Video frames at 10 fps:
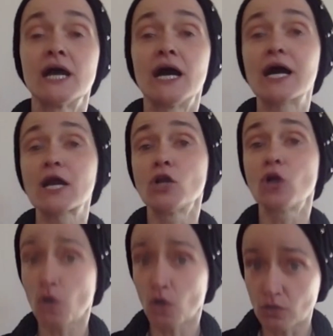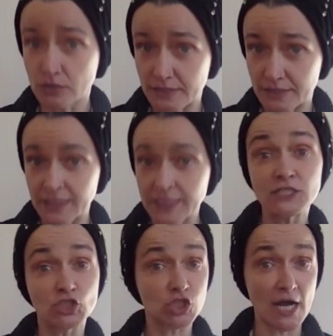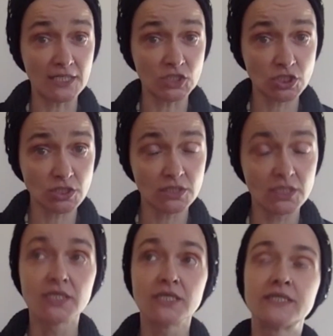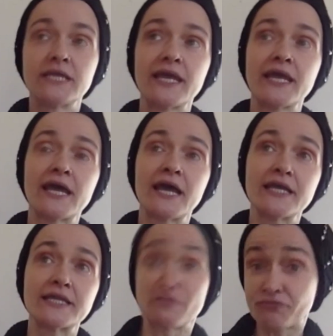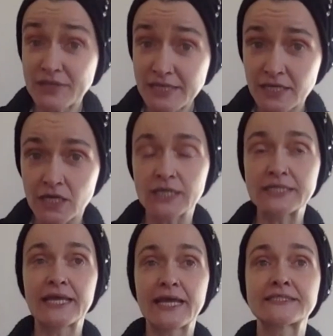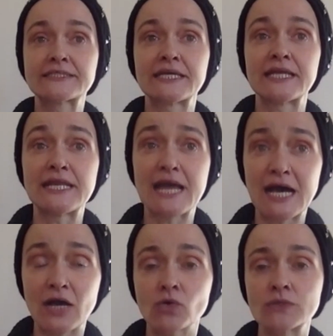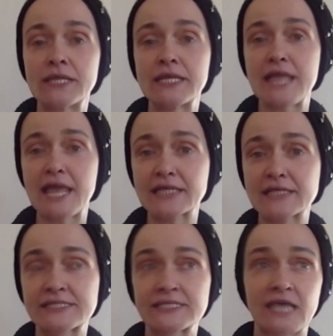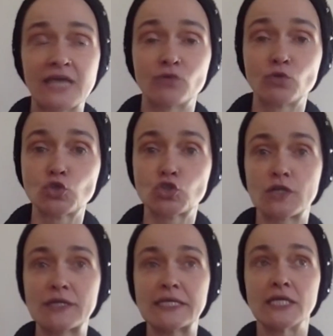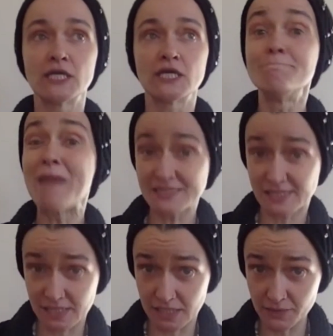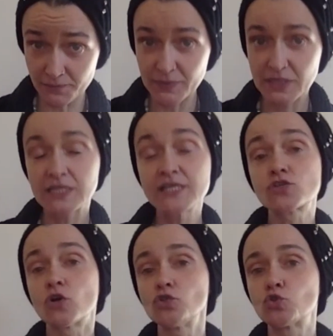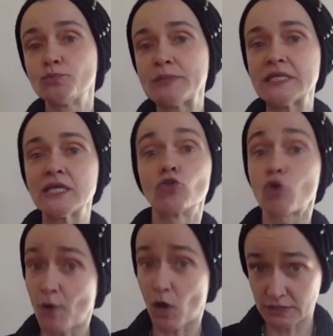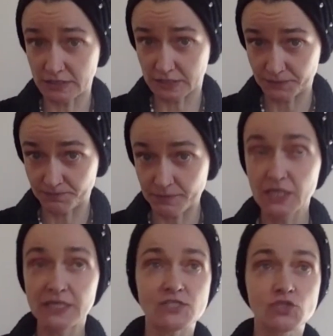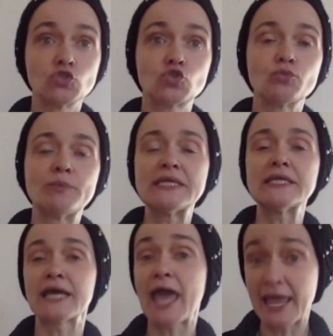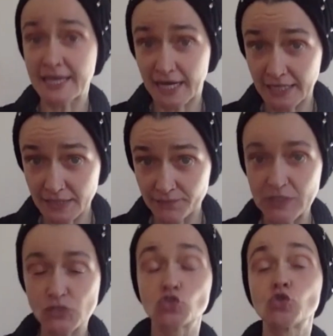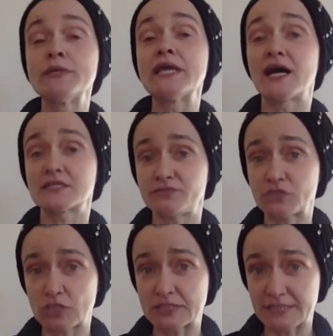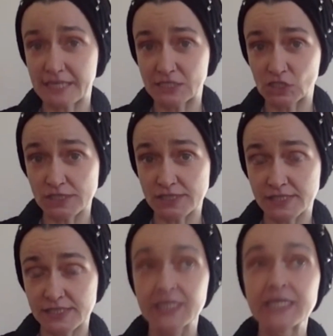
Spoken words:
are no longer in charge, the fear that now the next evolutionary master is going to be robotic. Is going to be AI, is going to be artificial intelligence.